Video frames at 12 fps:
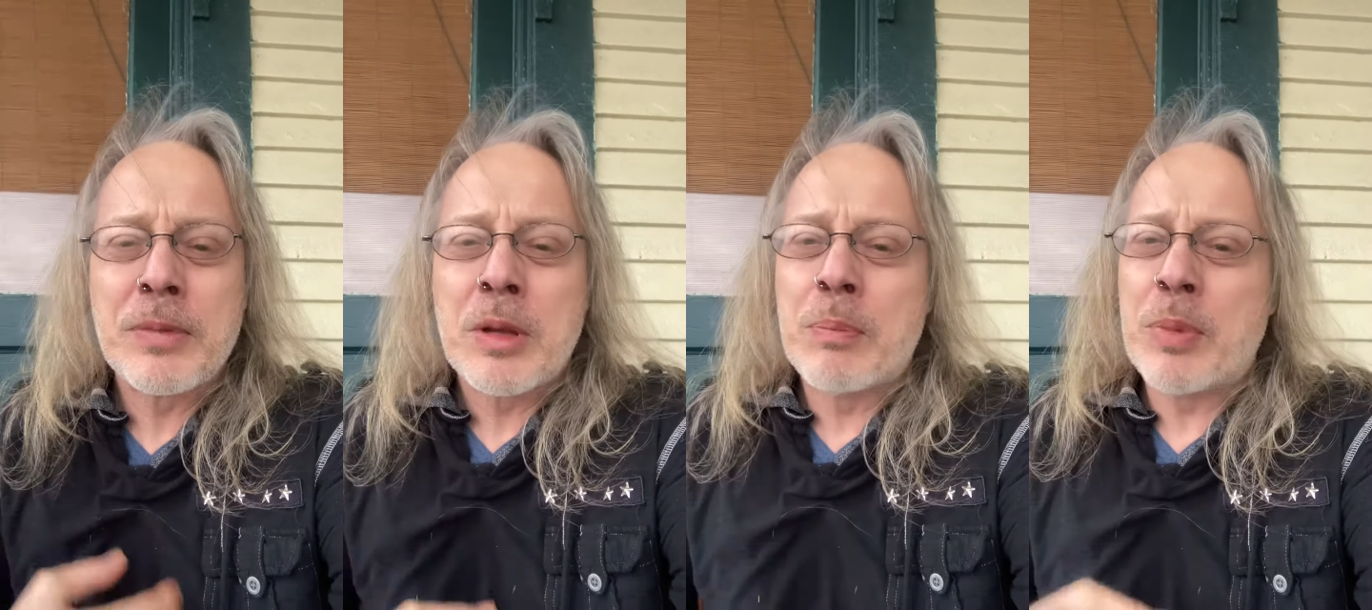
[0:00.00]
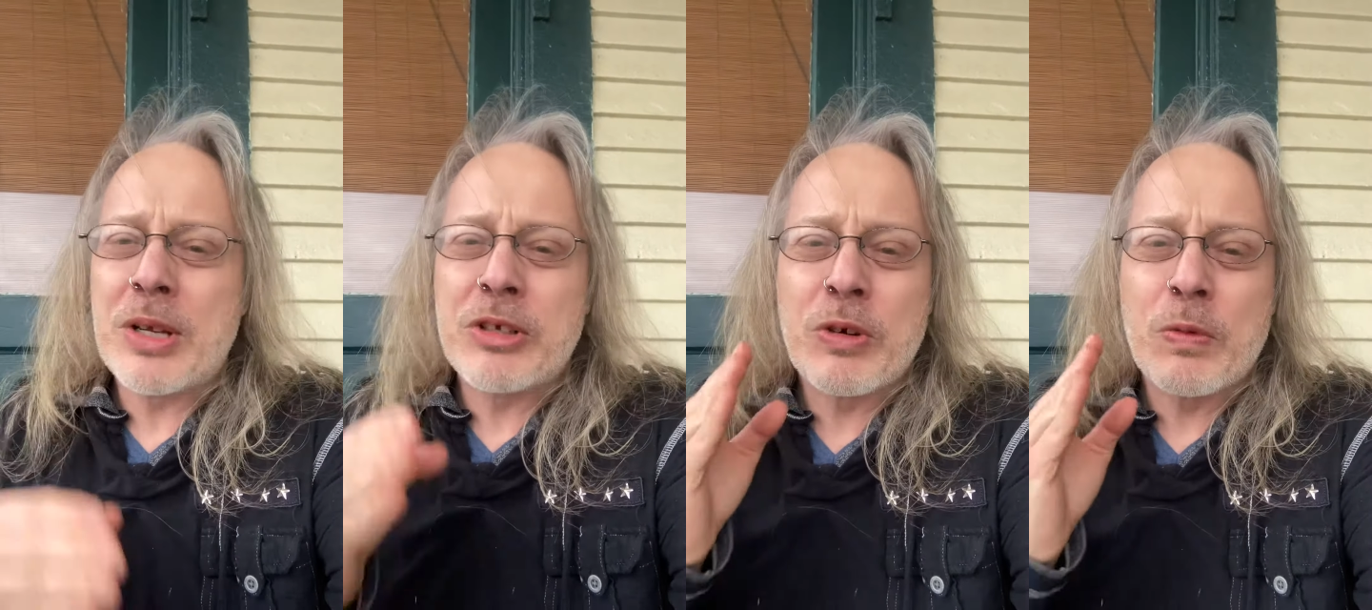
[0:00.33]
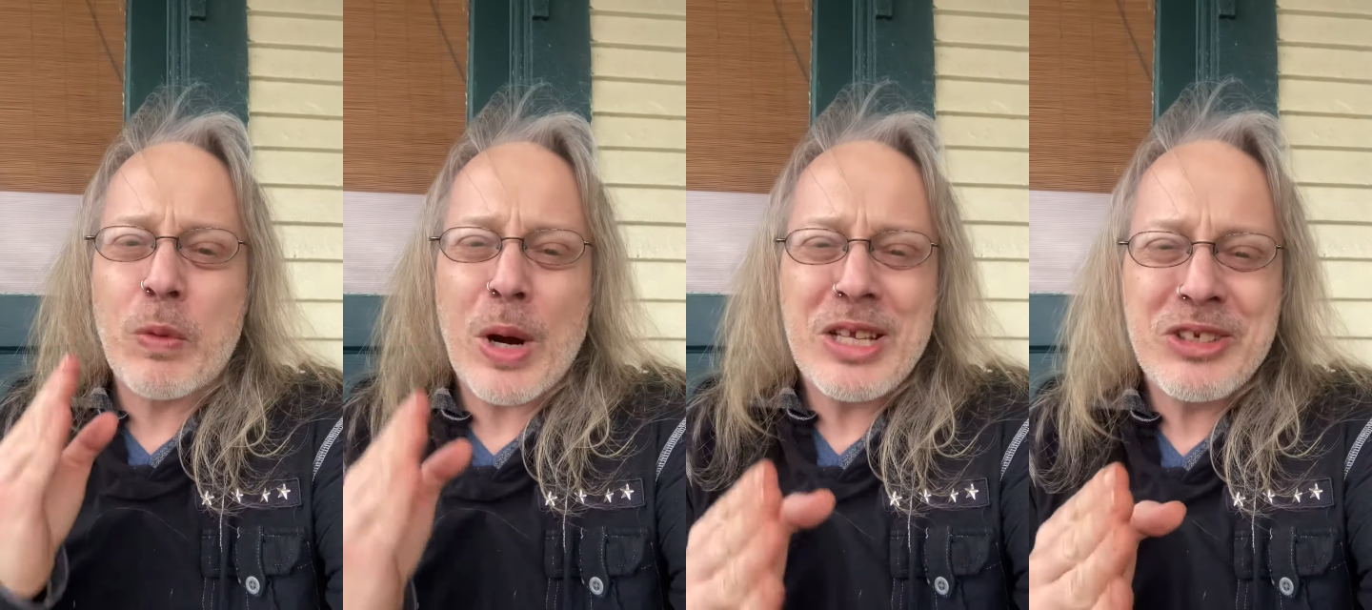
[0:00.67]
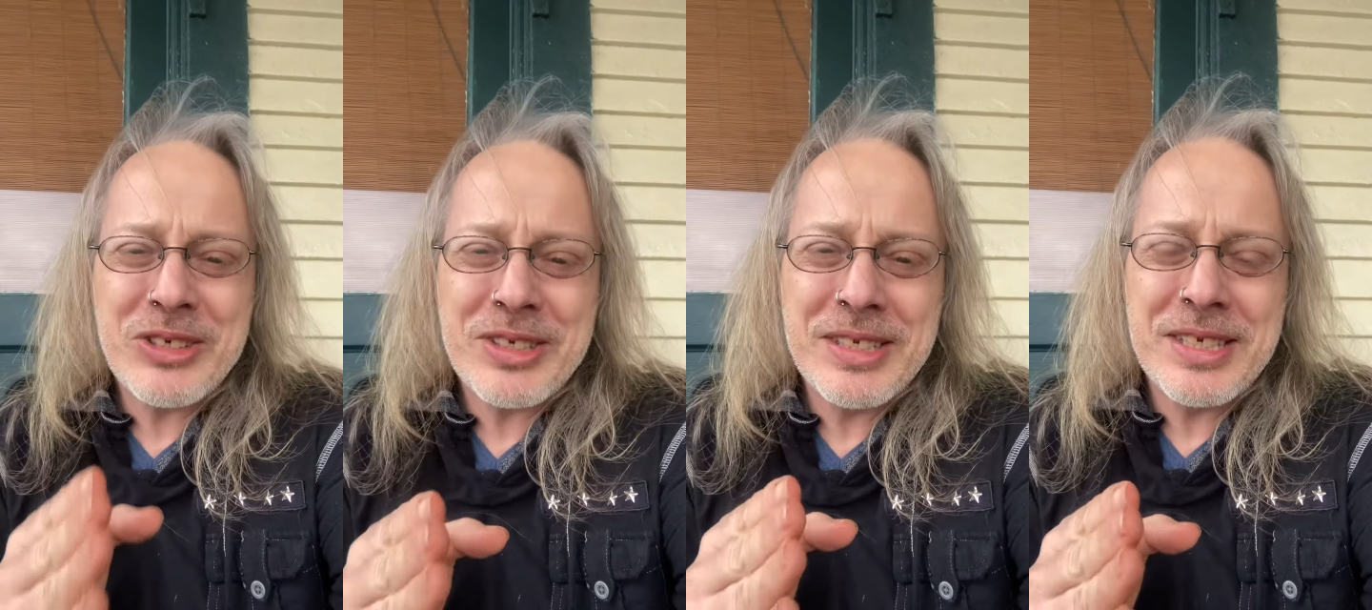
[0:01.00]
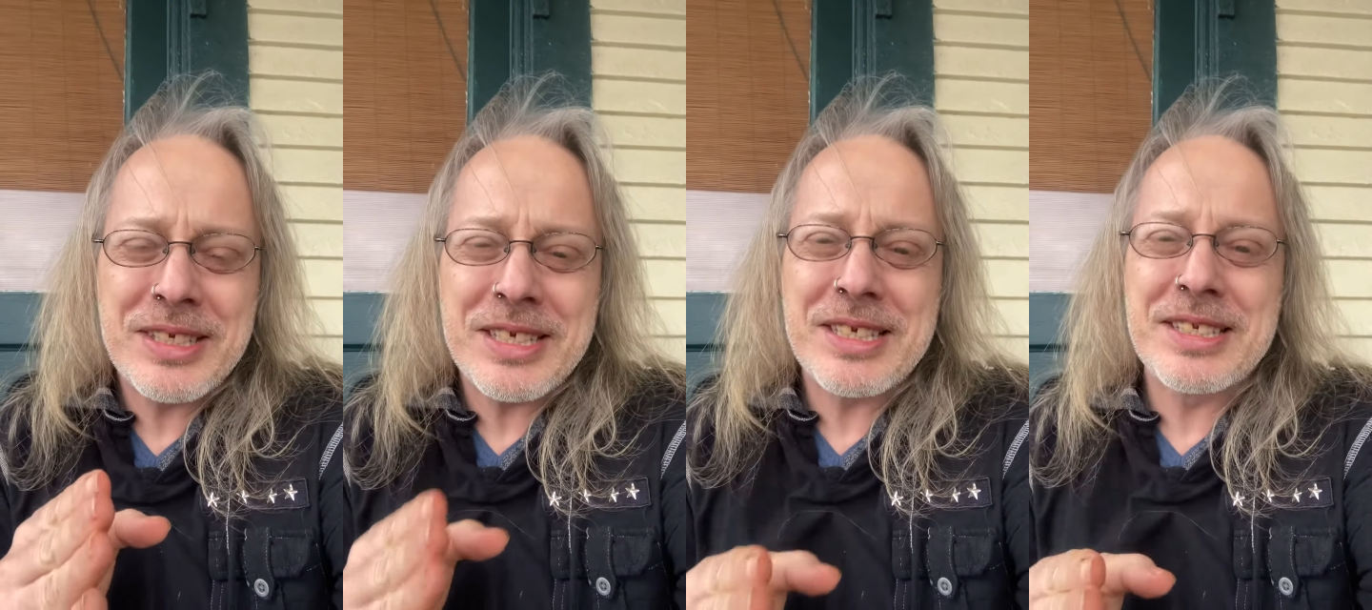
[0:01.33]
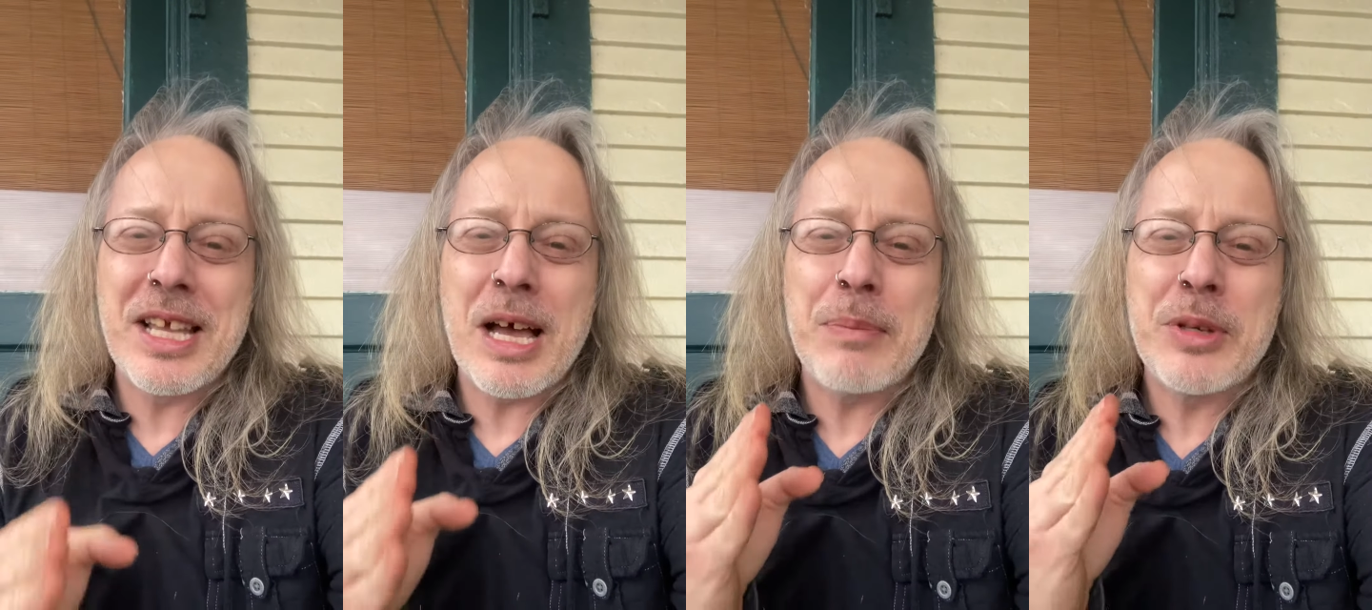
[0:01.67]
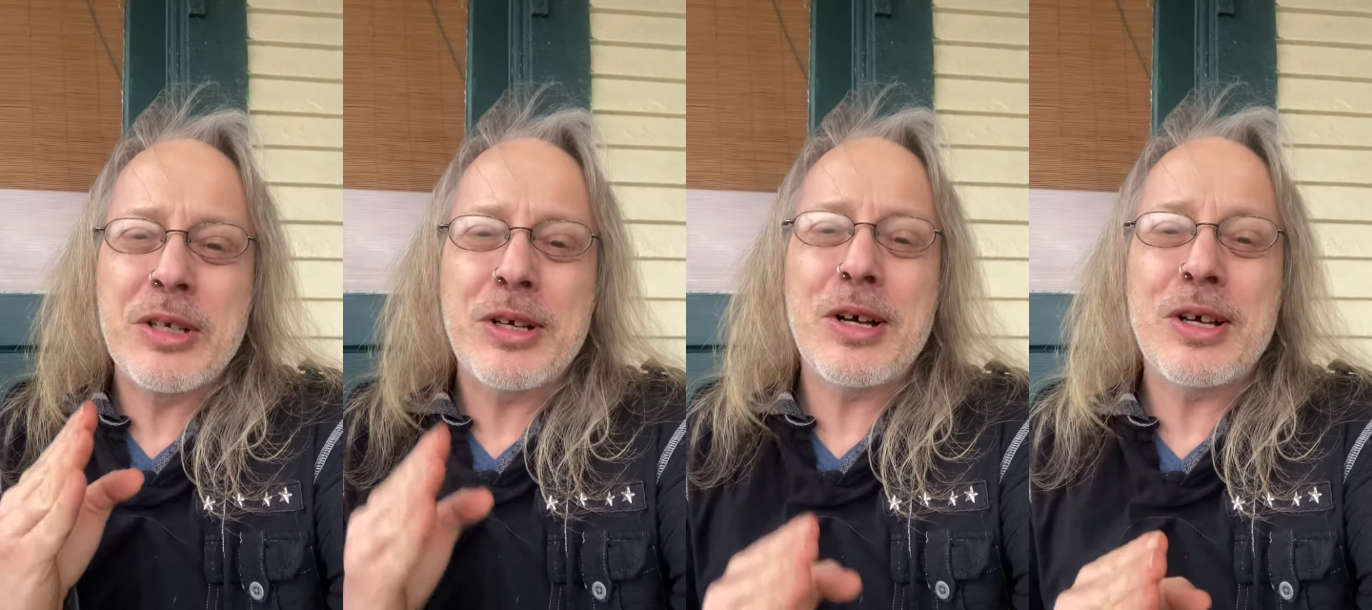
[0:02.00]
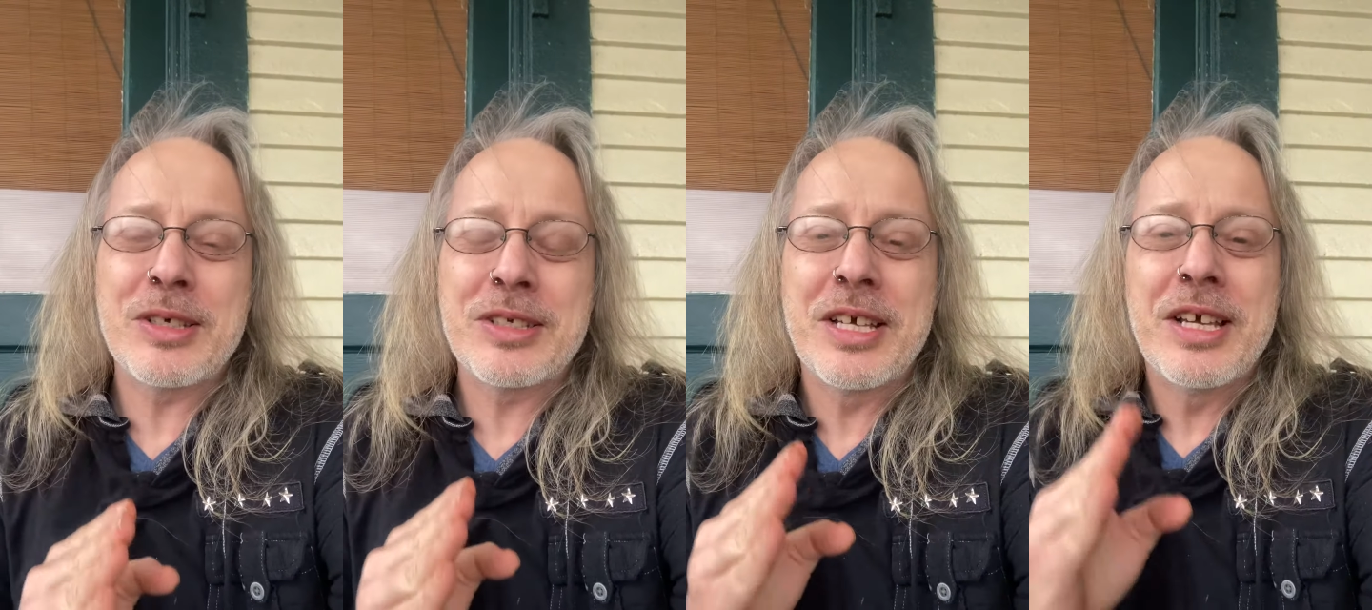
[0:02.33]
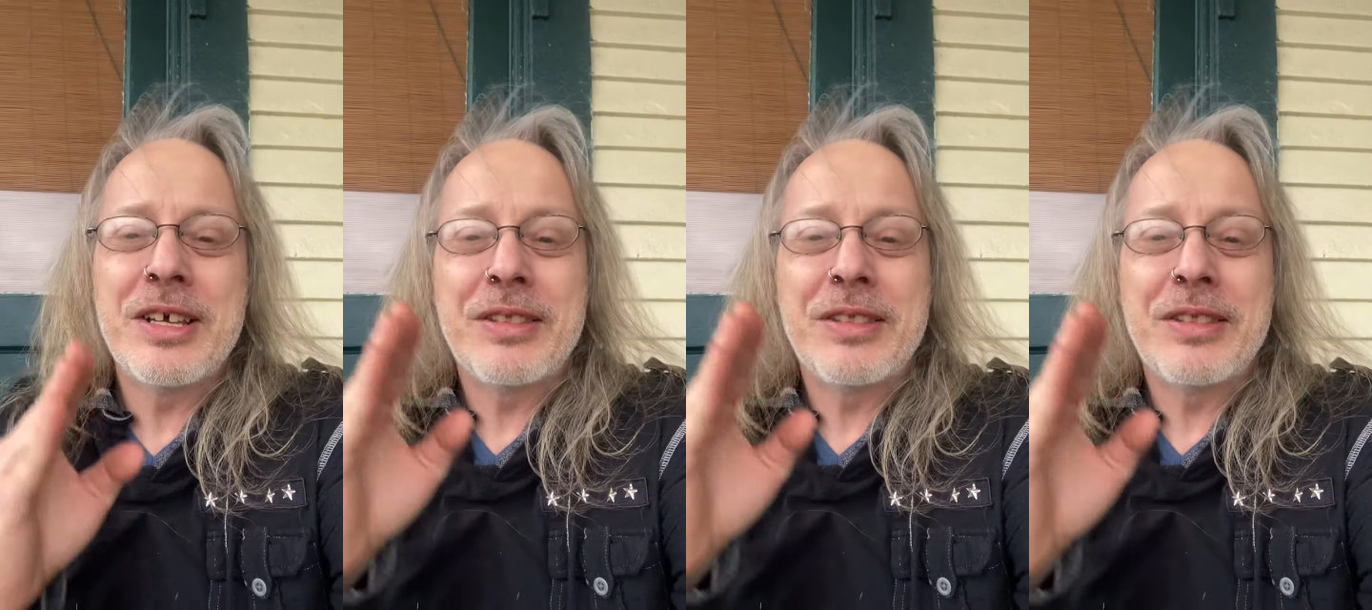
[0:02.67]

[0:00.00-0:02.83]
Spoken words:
But your righteousness is not because